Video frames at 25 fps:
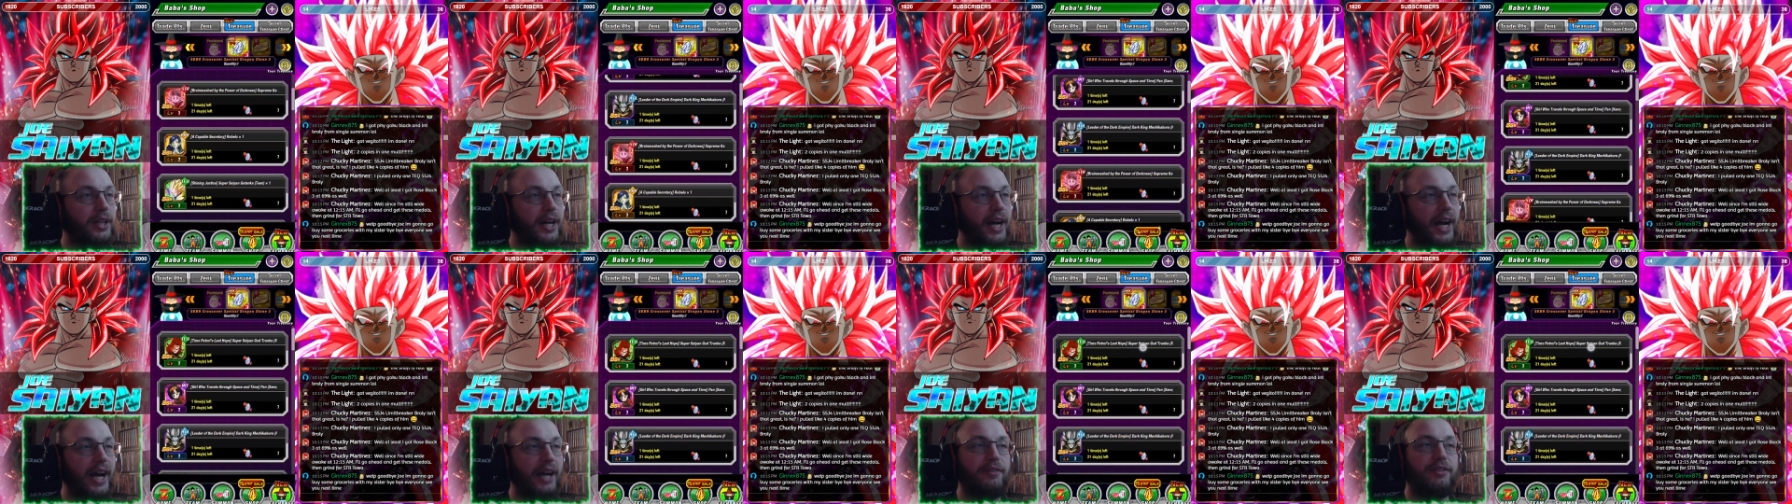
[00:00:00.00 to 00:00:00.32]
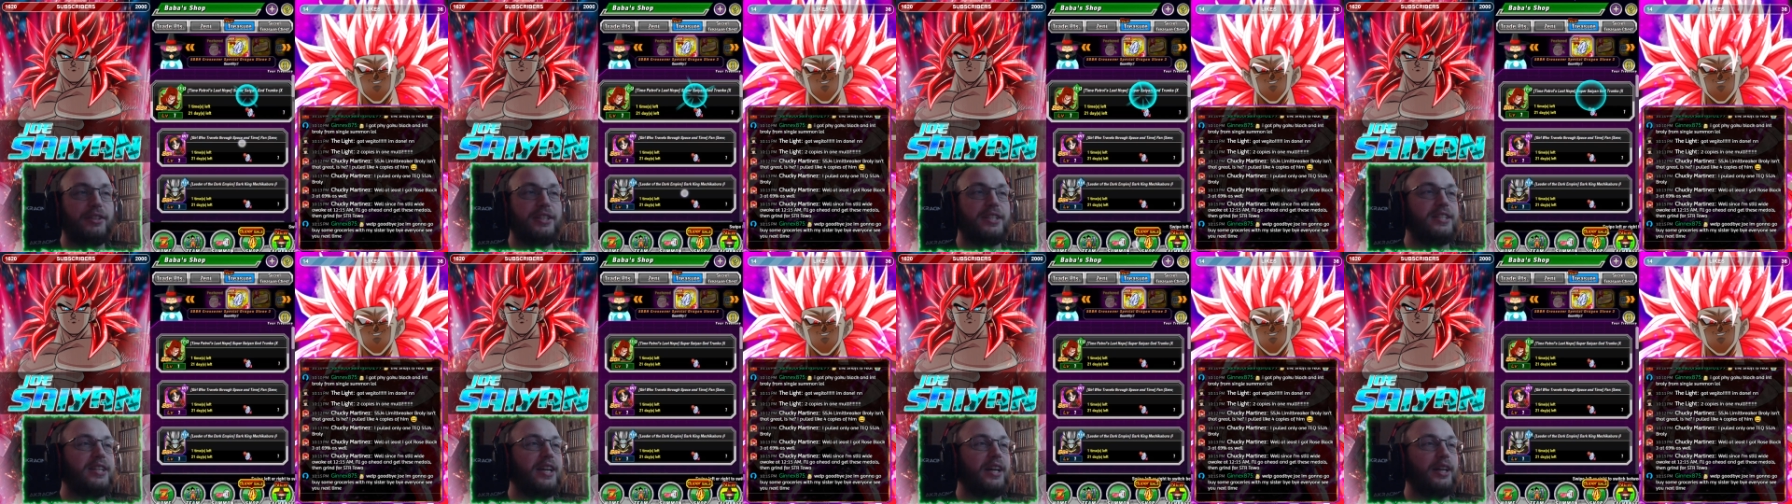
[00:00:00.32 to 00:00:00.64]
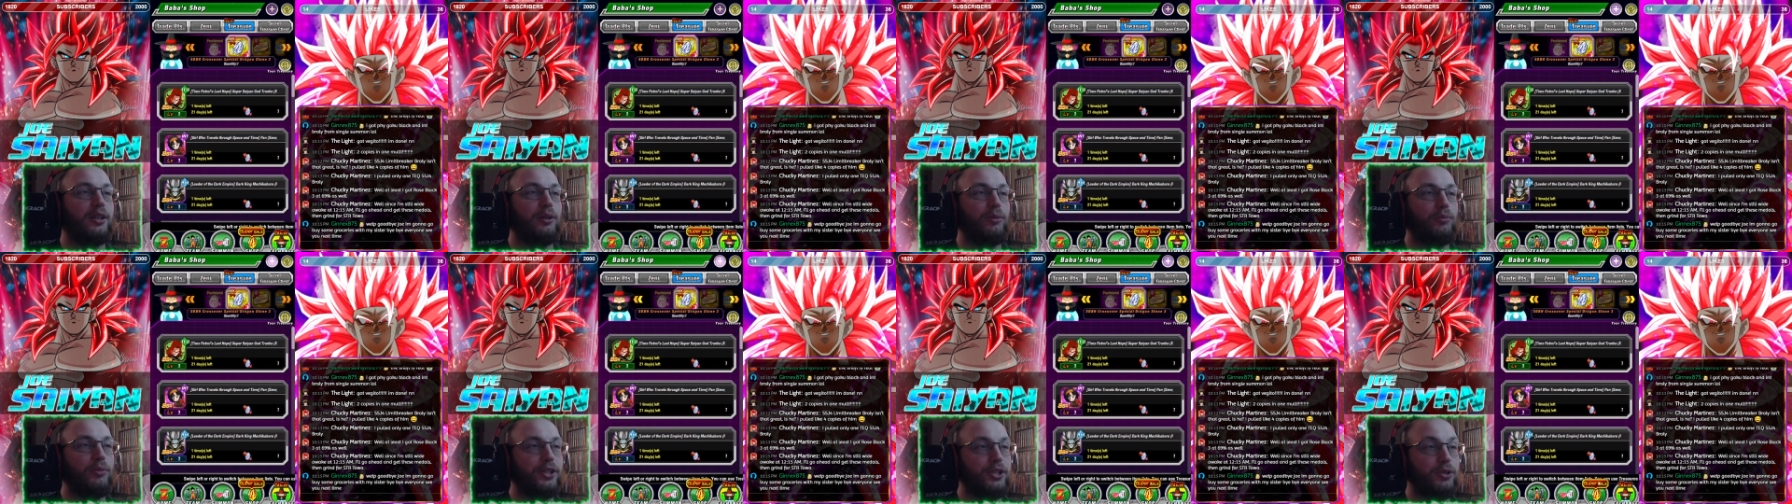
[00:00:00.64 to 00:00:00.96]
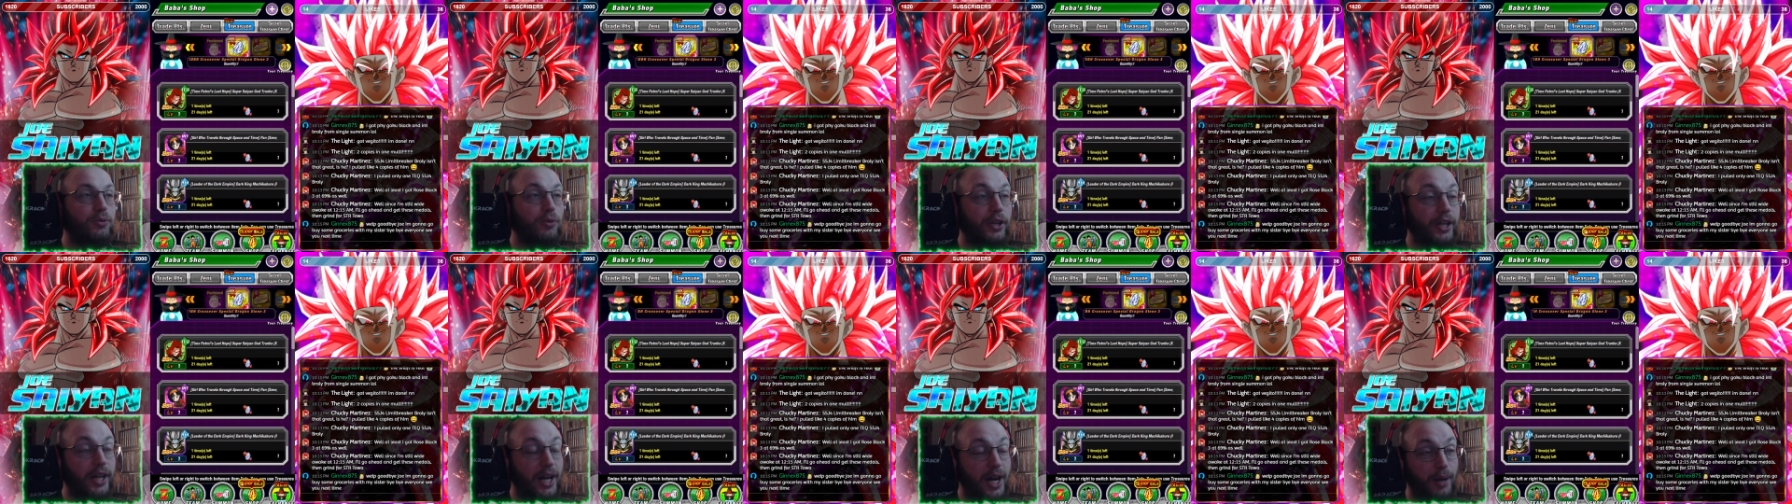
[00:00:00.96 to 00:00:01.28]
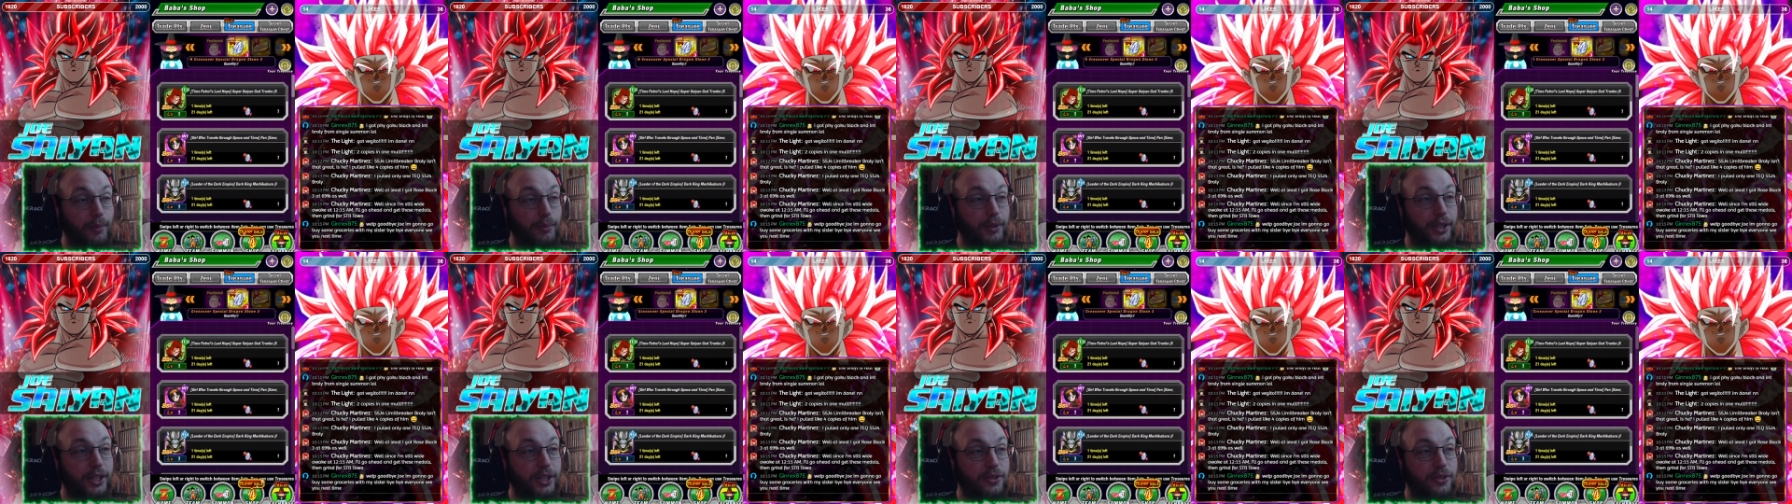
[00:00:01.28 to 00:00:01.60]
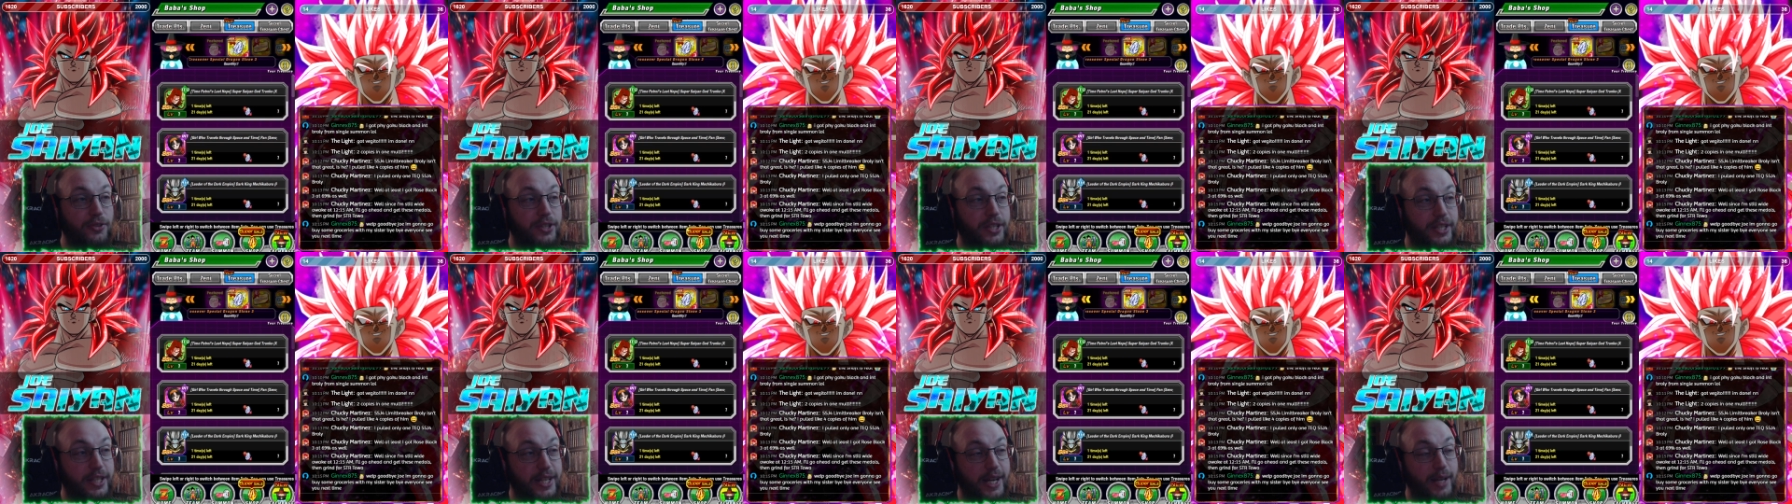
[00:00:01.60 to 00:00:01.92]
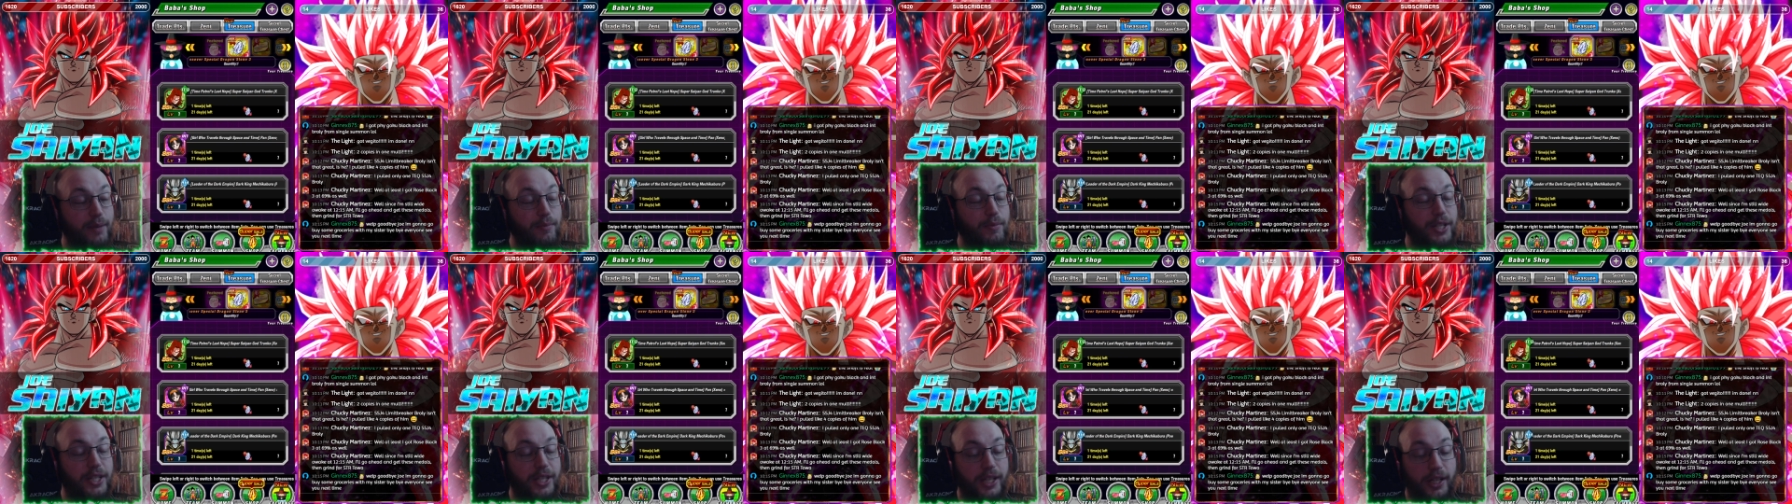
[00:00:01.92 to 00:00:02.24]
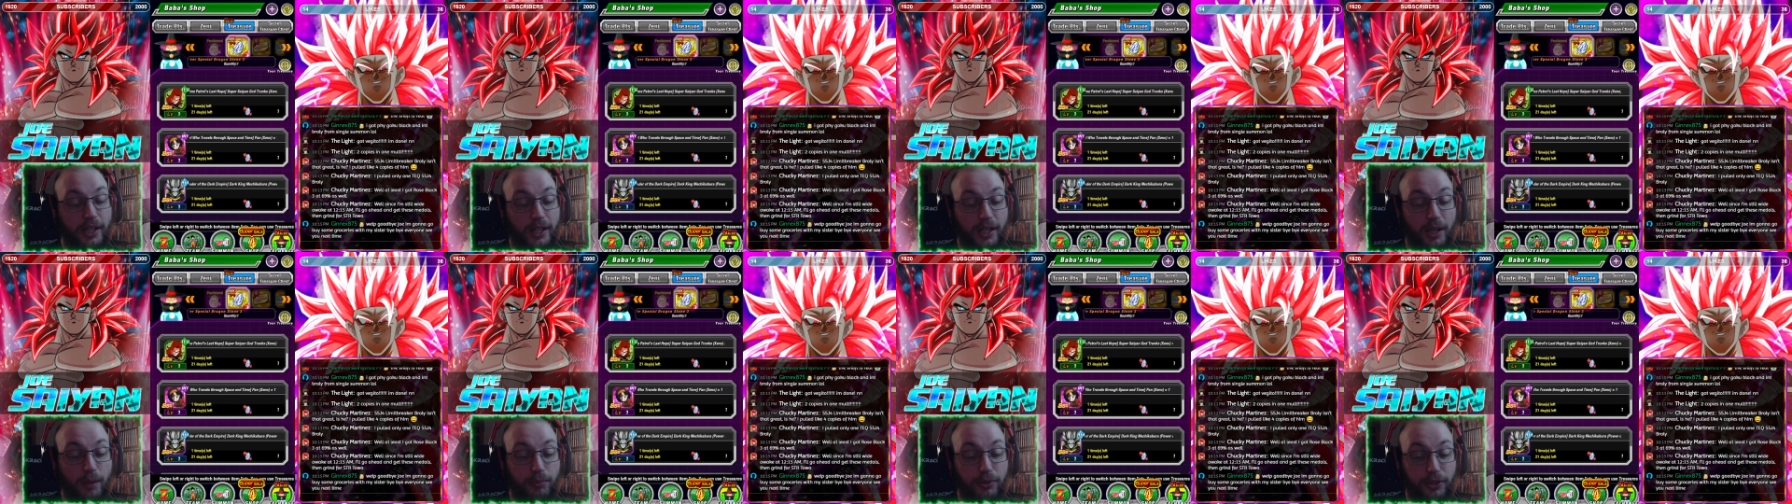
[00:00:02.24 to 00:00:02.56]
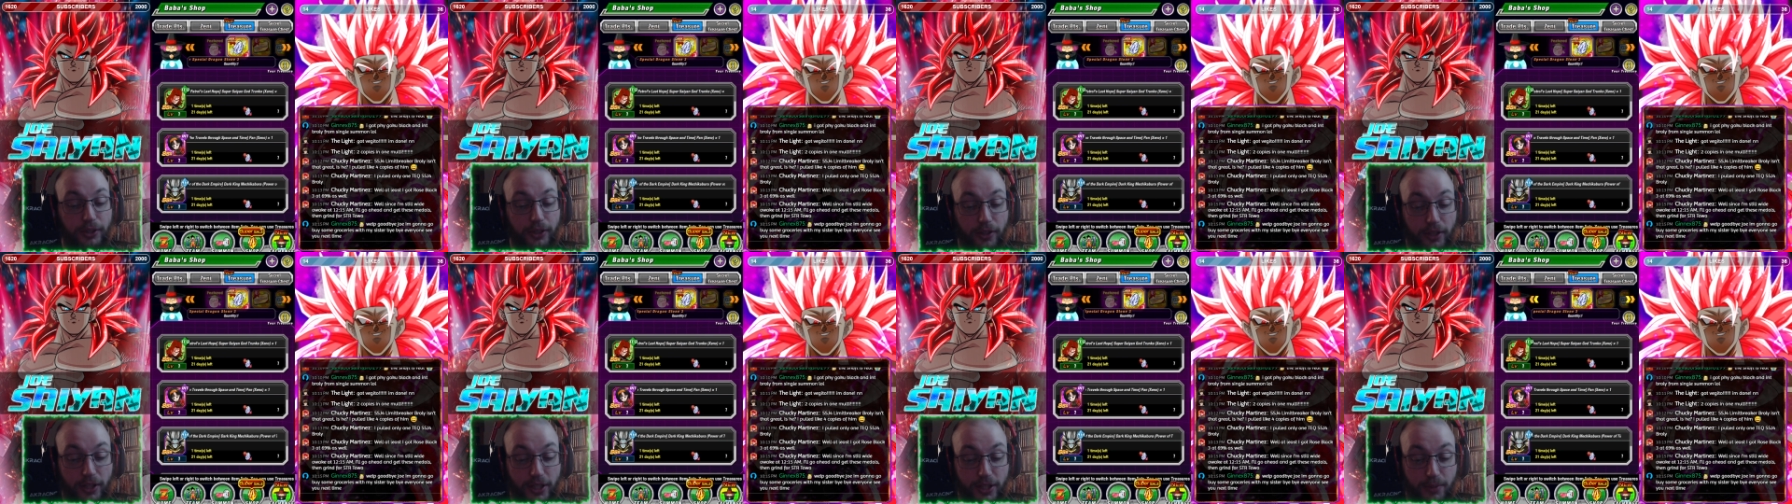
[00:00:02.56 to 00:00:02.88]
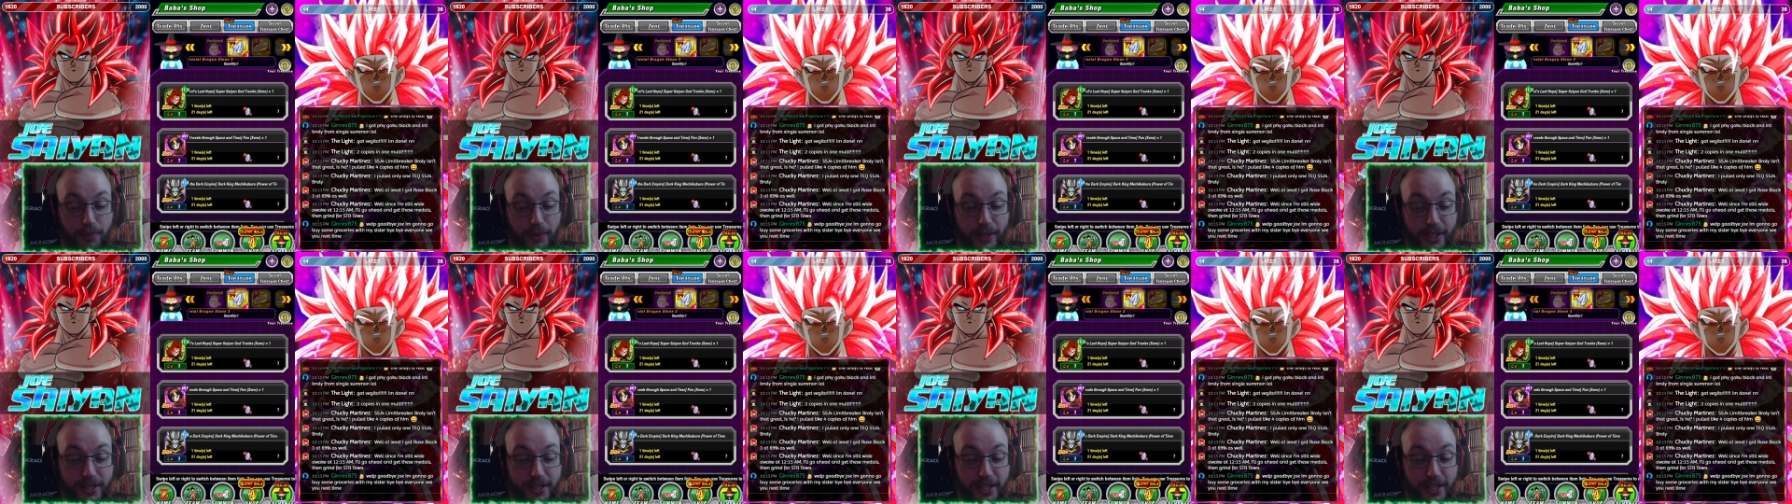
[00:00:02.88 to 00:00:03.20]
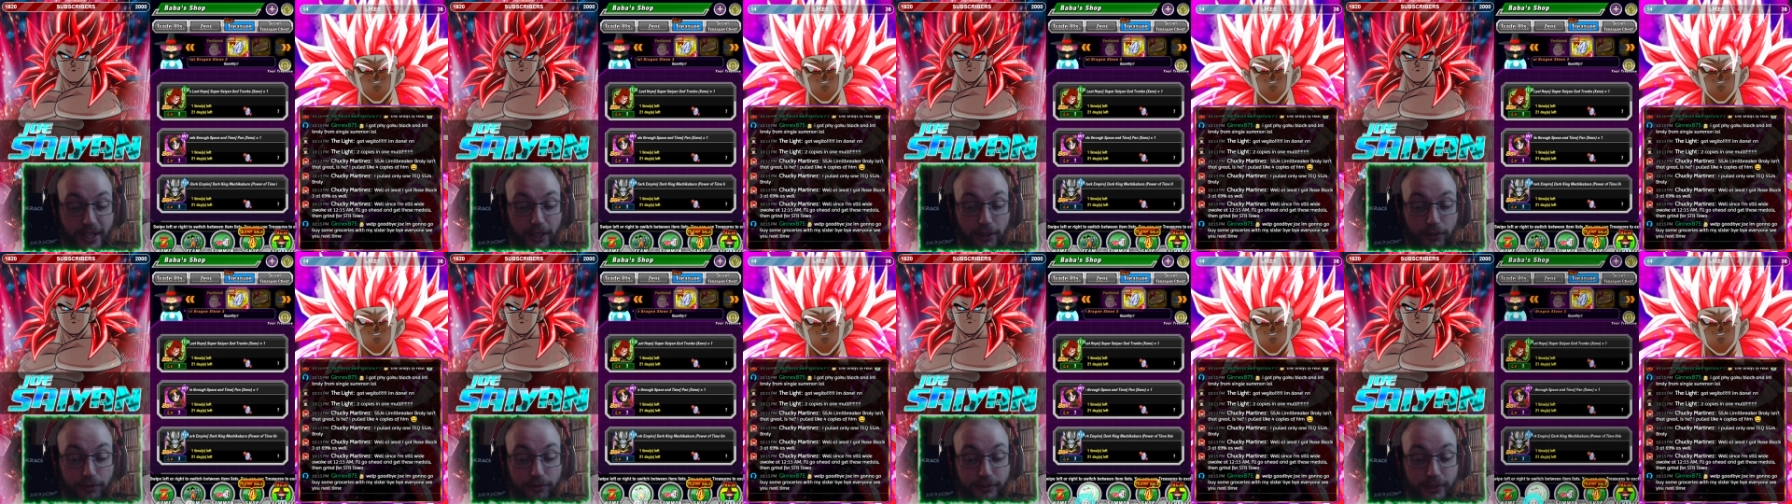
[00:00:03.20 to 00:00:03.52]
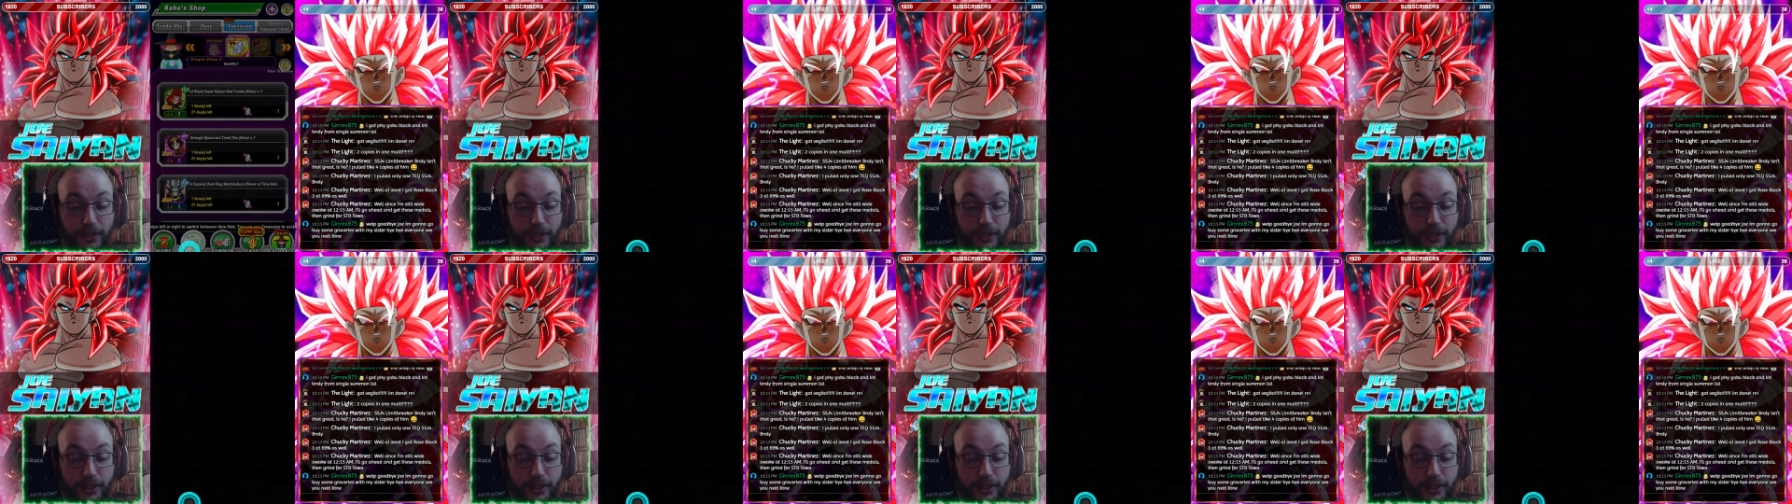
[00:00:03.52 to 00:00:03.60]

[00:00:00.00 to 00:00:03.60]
I haven't decided on which one I'm going to use because I am missing a couple units myself.